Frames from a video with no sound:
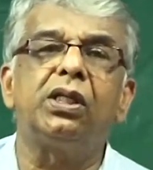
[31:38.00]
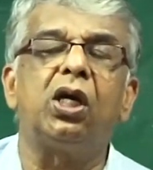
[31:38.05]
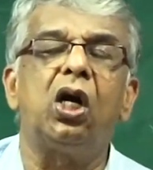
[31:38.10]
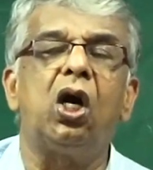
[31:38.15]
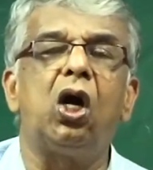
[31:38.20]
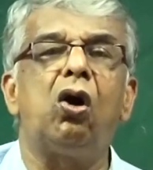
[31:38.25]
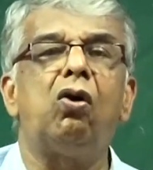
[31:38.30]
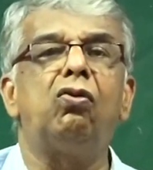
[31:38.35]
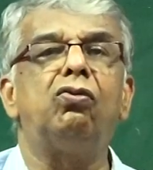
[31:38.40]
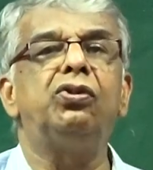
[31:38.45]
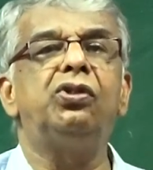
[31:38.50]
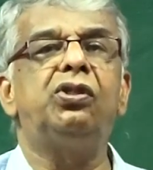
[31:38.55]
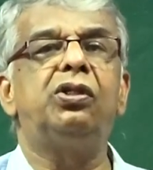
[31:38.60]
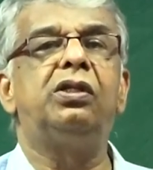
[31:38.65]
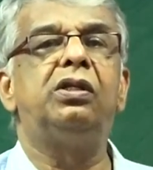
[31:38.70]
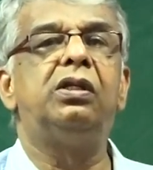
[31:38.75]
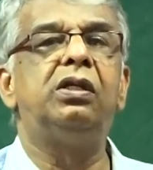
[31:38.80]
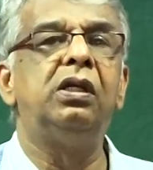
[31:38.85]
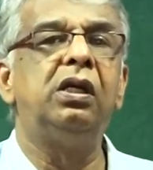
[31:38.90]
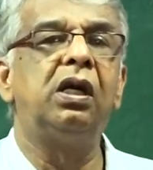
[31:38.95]
account
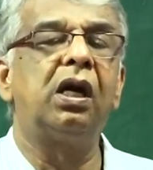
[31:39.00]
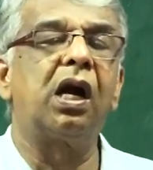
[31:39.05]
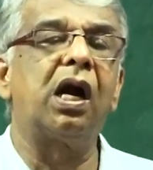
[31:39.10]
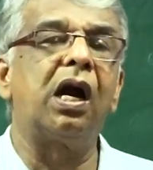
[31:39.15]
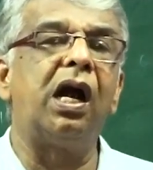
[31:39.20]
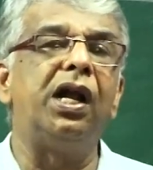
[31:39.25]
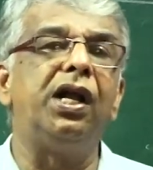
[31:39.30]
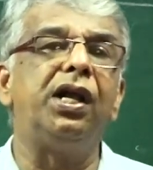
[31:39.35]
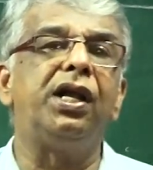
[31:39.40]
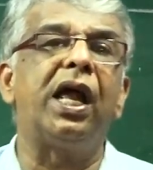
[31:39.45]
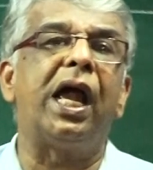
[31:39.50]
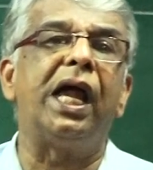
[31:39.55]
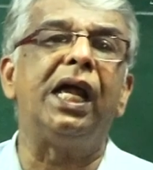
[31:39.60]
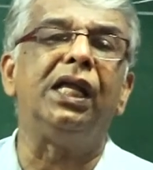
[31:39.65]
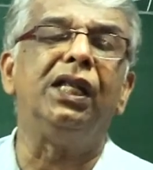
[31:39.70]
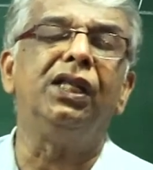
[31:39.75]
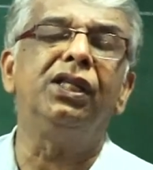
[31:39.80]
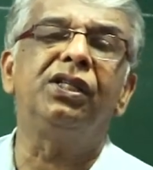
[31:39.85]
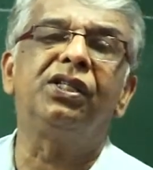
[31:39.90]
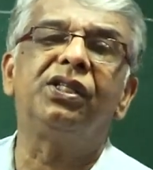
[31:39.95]

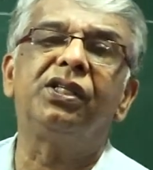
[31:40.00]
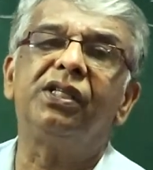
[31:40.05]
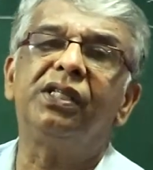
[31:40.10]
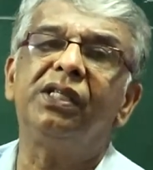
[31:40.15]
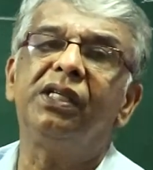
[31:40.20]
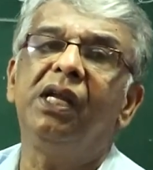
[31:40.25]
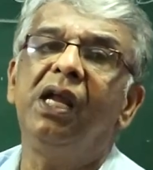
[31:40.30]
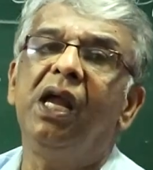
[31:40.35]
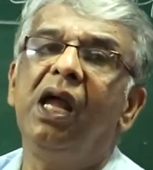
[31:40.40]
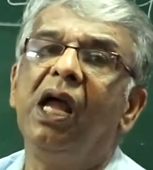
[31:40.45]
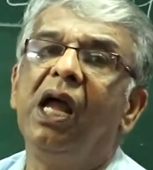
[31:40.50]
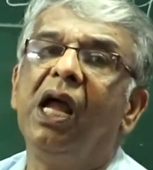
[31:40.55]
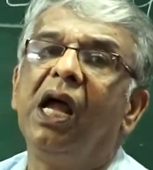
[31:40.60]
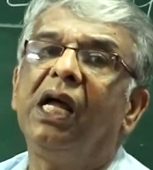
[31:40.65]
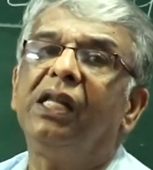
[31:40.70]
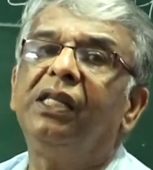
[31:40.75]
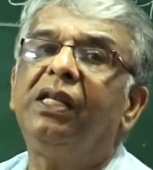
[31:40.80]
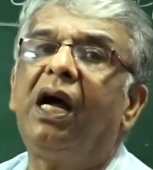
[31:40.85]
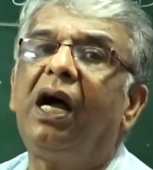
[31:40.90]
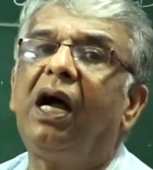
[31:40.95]
contains
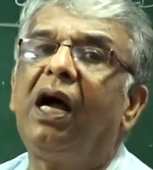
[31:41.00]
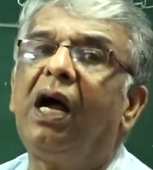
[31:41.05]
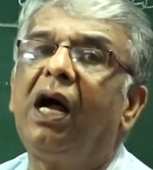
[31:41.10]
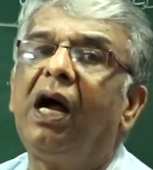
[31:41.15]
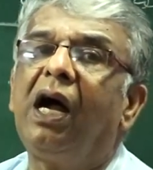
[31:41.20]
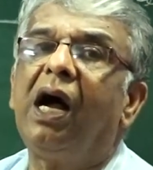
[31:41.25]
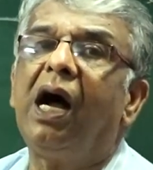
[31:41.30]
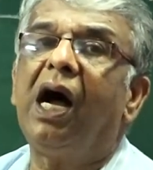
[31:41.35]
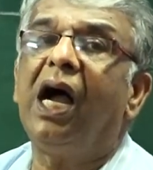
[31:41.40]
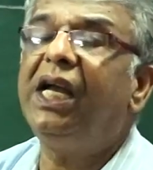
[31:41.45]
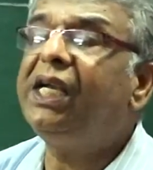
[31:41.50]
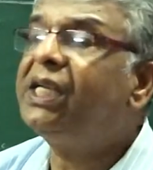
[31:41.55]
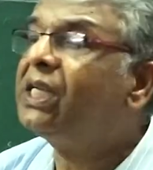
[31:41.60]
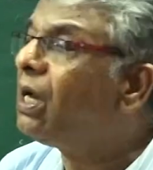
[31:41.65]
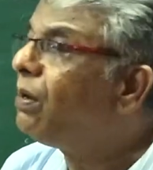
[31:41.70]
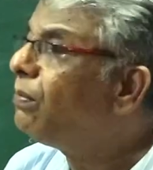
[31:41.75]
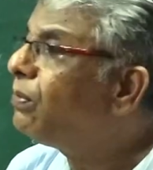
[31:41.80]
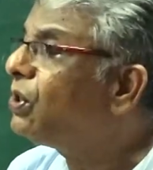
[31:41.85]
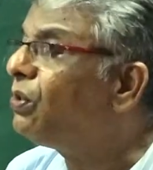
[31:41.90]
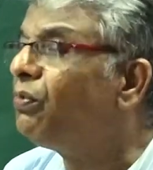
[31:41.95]
the
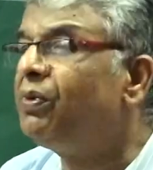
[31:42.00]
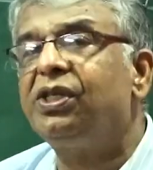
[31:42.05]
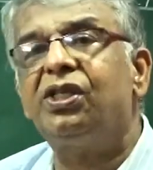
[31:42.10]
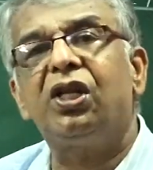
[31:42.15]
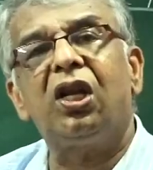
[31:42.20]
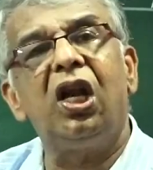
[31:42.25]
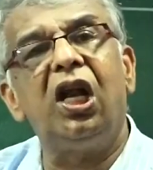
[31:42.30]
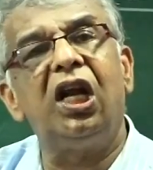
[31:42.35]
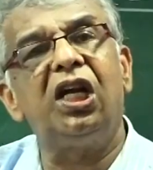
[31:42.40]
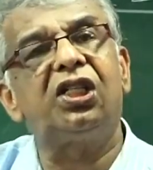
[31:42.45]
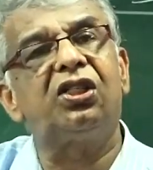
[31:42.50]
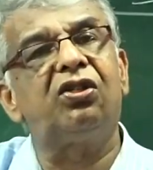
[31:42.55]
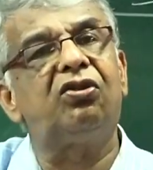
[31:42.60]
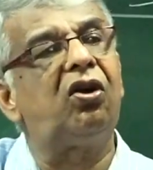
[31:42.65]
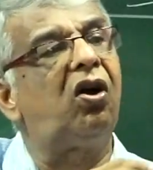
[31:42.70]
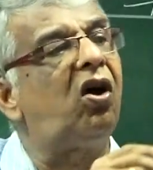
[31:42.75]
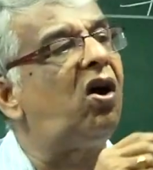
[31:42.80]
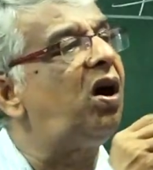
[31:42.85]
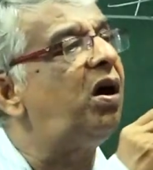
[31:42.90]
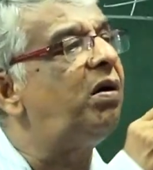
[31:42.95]
items which relate to
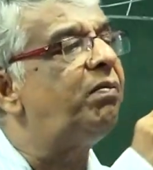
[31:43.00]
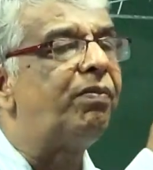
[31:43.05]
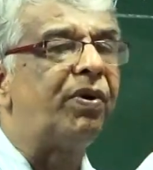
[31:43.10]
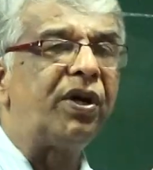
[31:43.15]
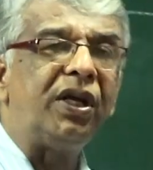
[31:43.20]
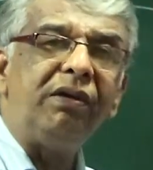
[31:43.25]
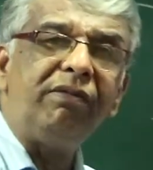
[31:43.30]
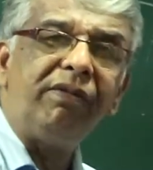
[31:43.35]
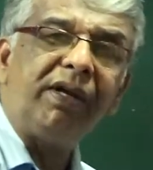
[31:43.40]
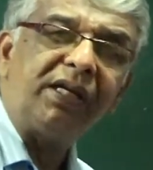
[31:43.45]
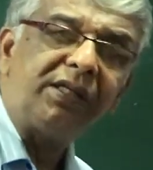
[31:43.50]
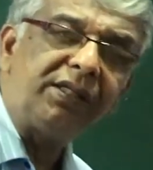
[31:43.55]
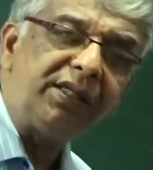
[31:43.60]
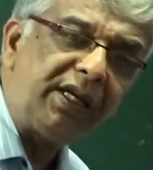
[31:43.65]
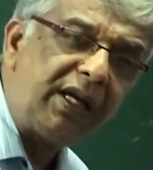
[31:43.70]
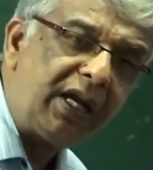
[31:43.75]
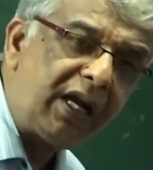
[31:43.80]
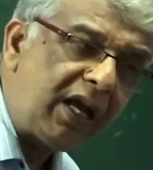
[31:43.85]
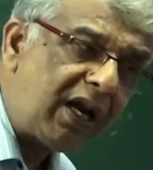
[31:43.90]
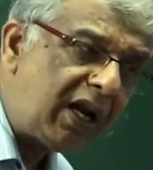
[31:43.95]
the previous
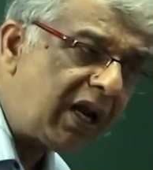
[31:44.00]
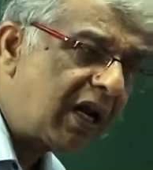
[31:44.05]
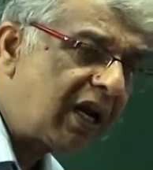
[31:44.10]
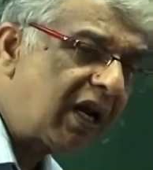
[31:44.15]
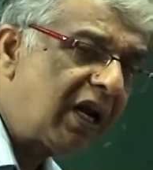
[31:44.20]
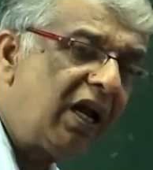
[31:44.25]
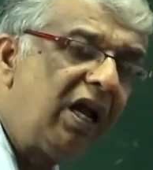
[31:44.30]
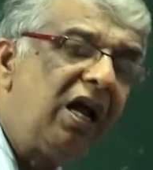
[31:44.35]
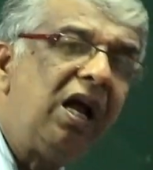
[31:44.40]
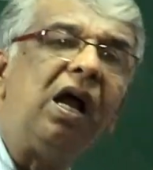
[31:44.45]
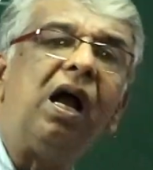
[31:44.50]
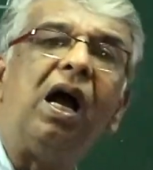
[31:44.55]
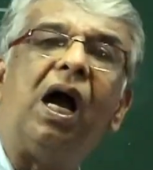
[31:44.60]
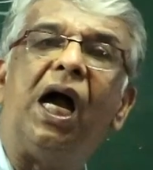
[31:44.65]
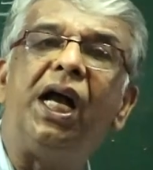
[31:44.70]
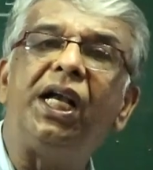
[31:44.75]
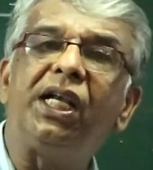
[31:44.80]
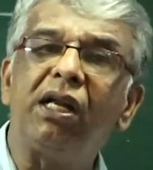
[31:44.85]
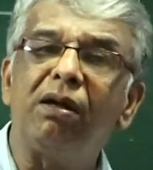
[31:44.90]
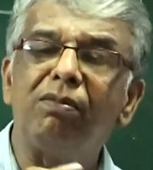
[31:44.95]
year,
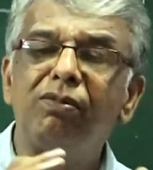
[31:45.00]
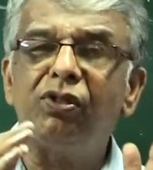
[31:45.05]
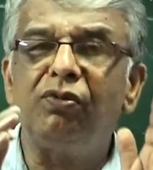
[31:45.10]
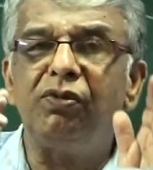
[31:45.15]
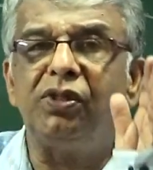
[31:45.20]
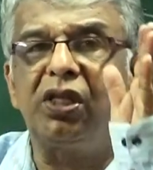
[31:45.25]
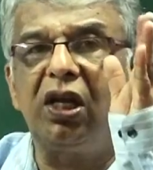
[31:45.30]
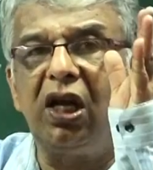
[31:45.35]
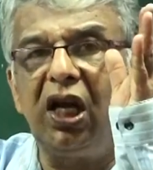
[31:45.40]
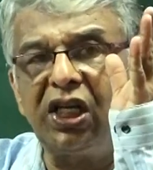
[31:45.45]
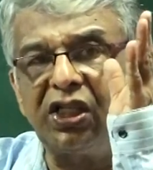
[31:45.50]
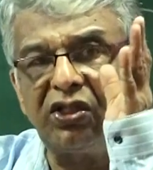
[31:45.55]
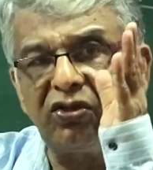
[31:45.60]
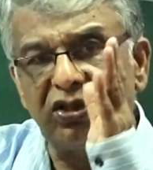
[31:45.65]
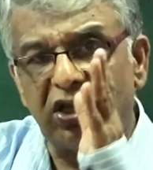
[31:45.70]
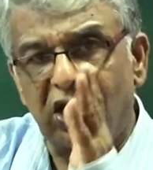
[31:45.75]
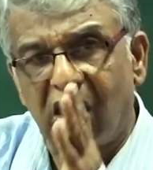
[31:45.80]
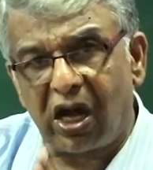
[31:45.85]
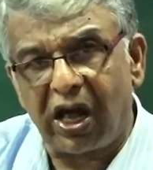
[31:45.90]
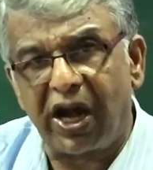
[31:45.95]
items which relate to
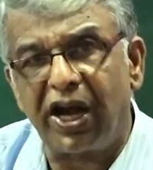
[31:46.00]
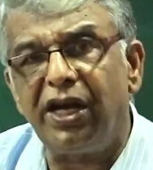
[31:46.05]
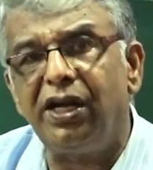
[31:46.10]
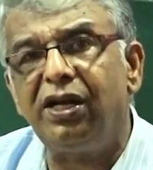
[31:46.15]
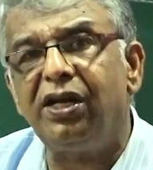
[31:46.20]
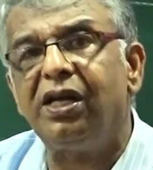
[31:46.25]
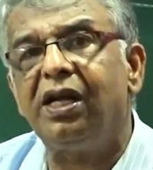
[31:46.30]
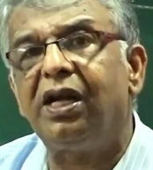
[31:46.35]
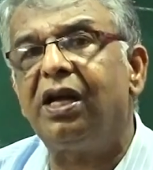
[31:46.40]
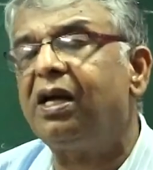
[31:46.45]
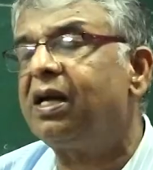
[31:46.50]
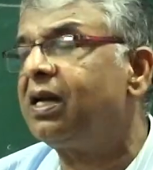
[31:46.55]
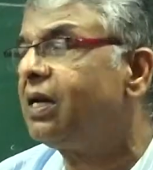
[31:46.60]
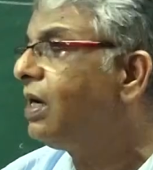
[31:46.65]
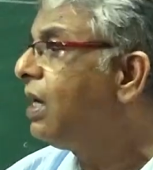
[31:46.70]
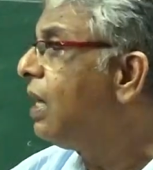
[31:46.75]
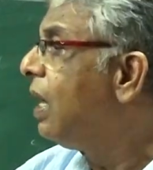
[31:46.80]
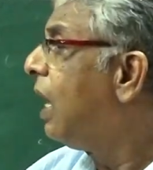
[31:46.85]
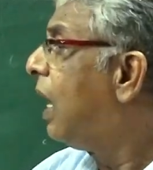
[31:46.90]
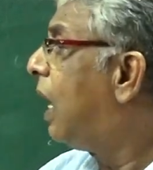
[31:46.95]
the current
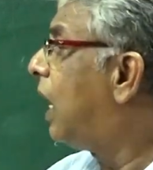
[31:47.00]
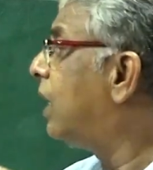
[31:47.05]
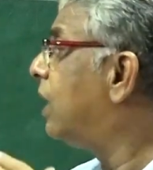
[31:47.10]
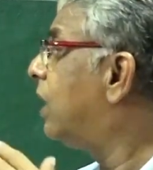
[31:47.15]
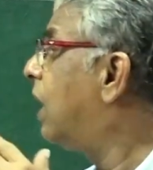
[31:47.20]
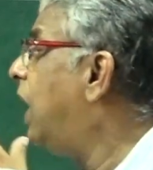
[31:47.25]
year, and